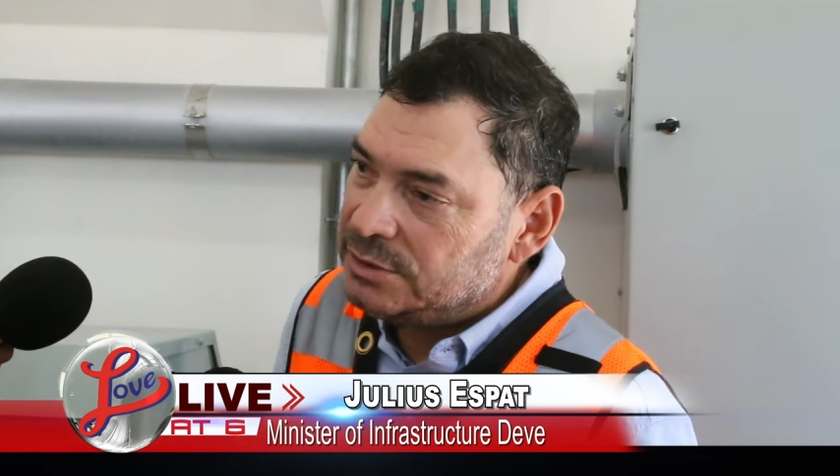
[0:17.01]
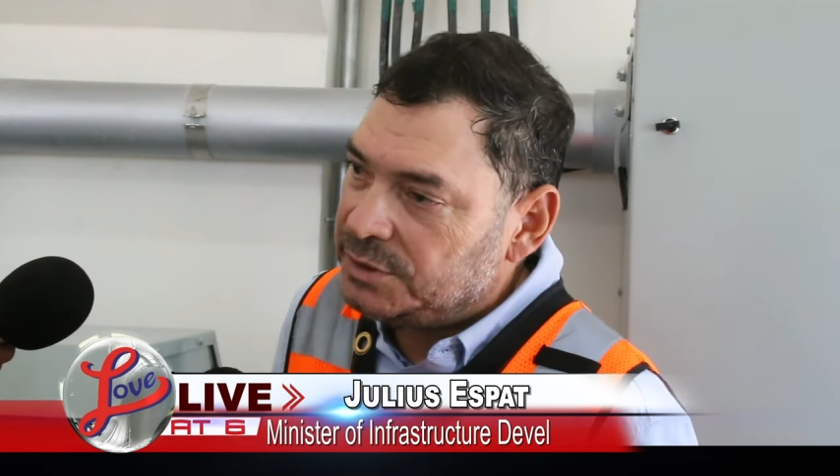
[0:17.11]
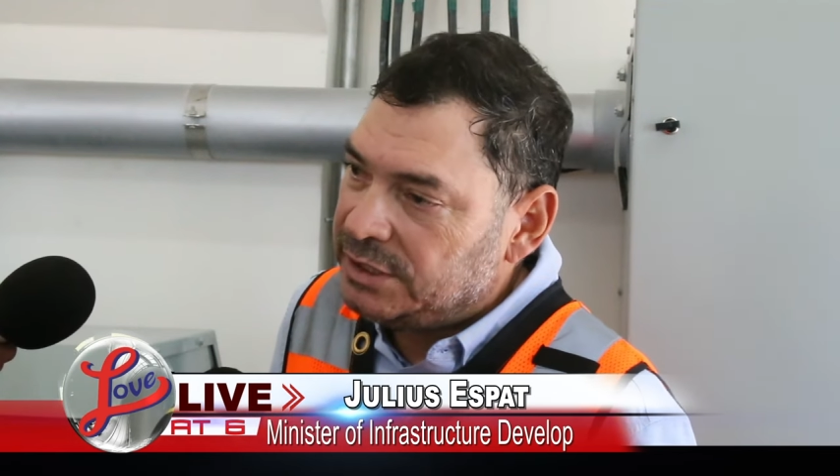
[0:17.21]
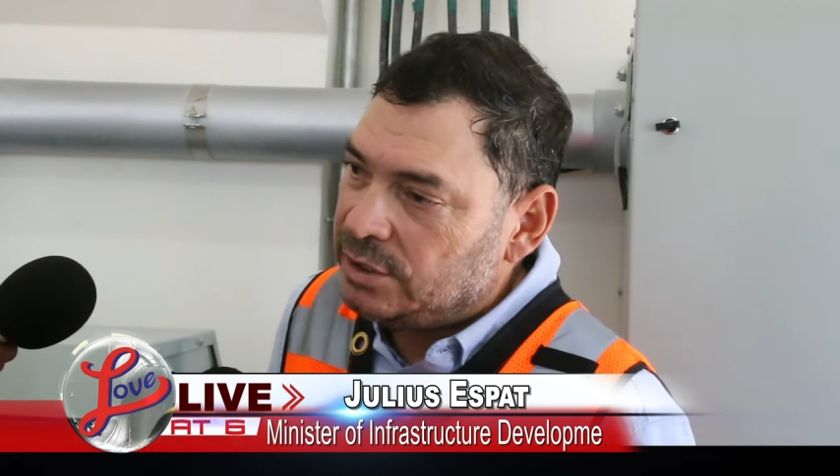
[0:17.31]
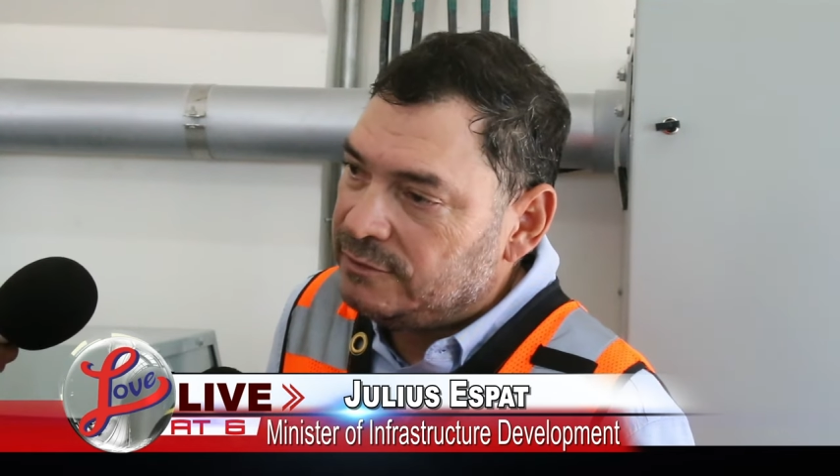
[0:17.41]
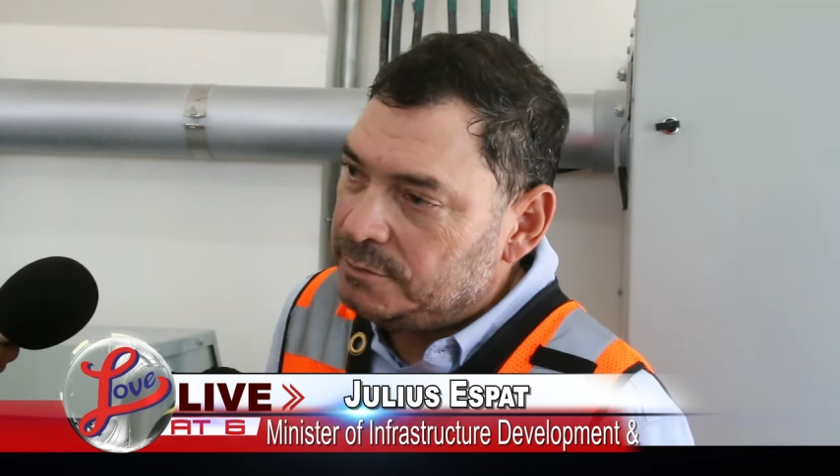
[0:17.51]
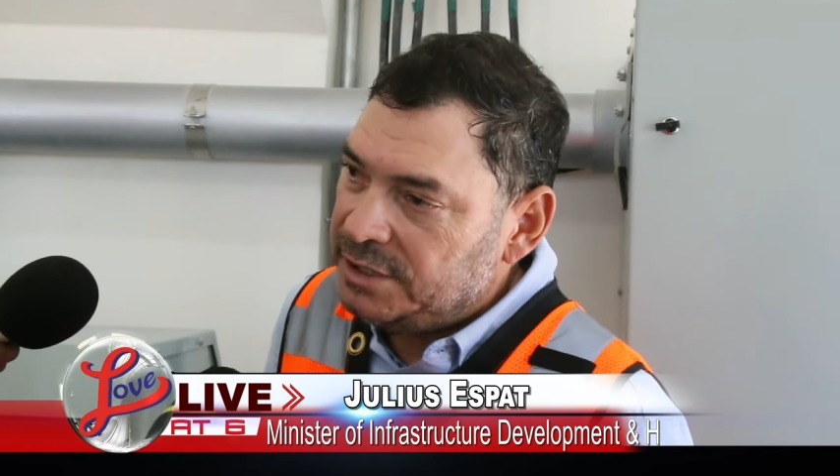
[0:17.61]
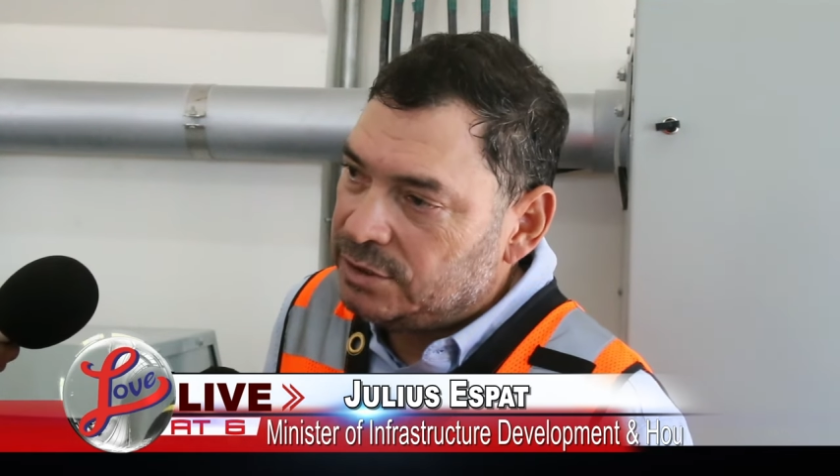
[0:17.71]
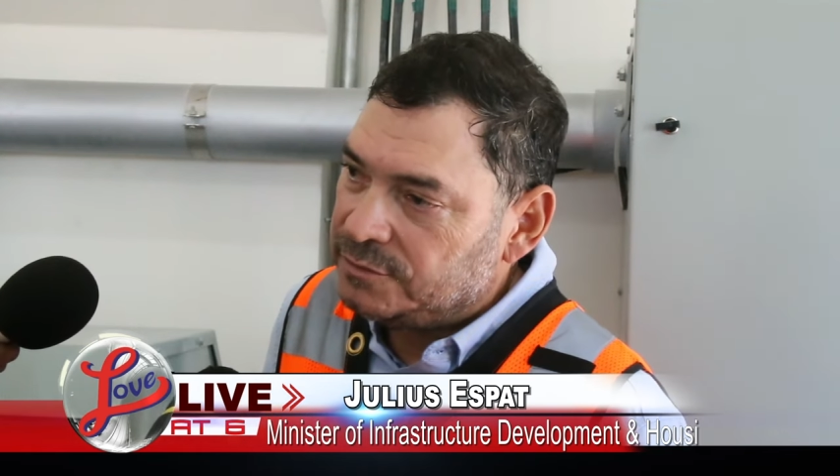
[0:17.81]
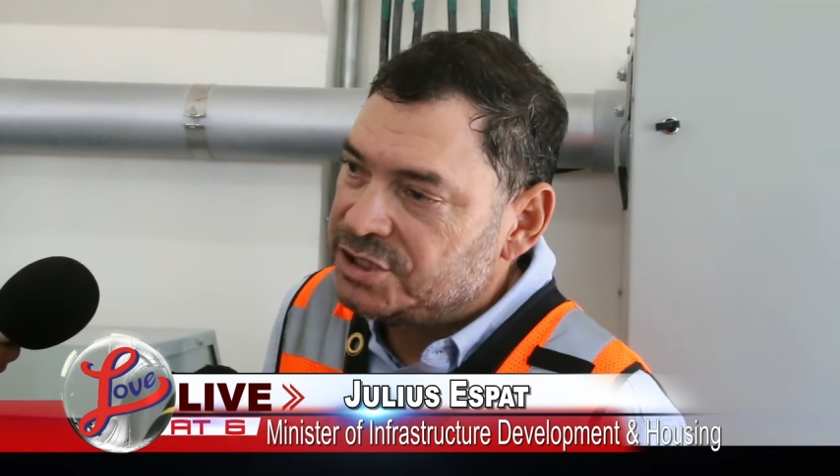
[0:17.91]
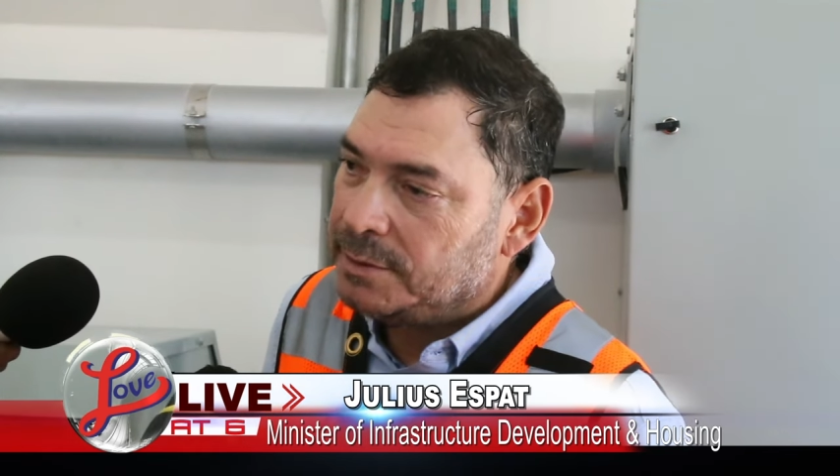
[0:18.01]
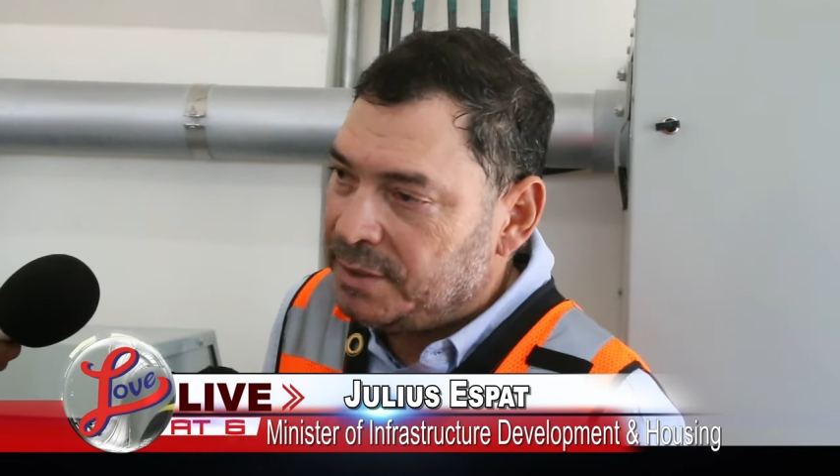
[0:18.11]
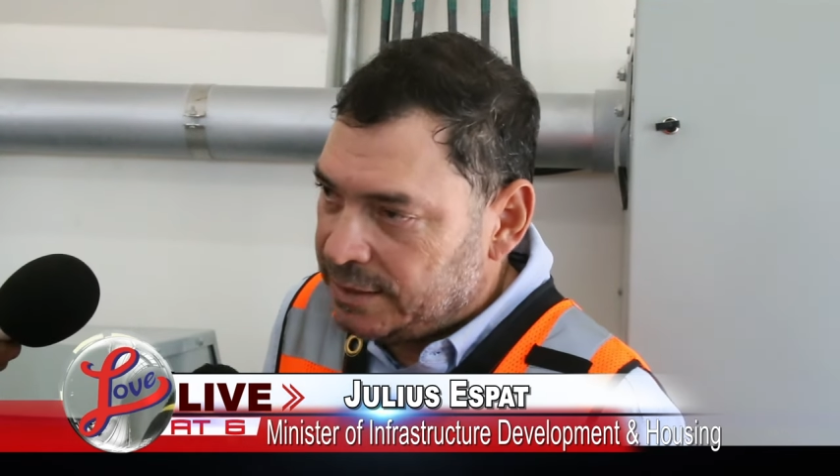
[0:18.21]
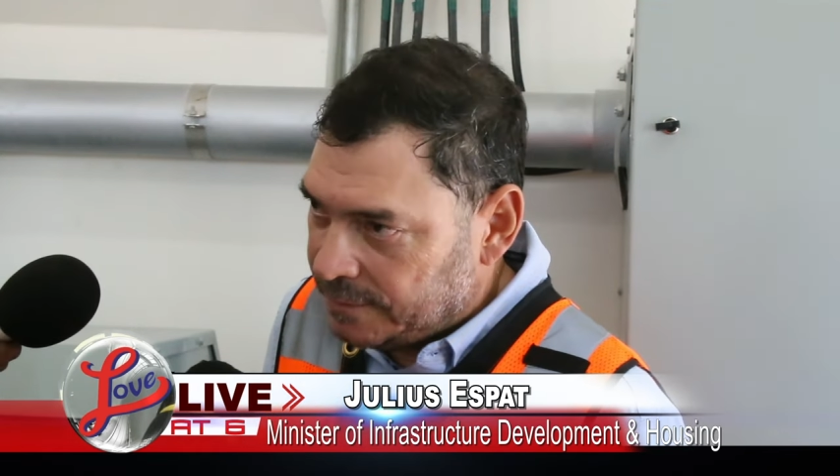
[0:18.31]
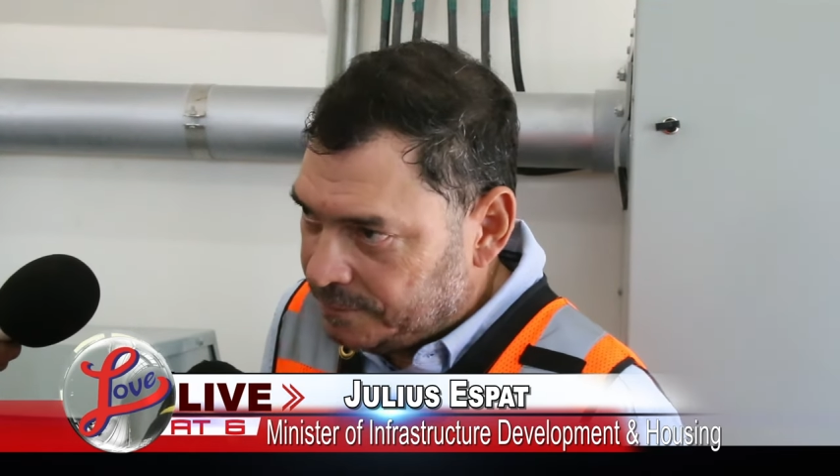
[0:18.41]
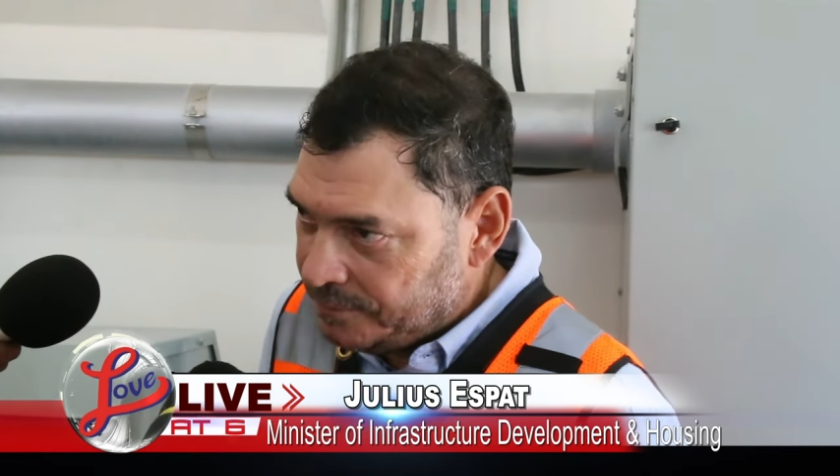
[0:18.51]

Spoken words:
with the government of Japan,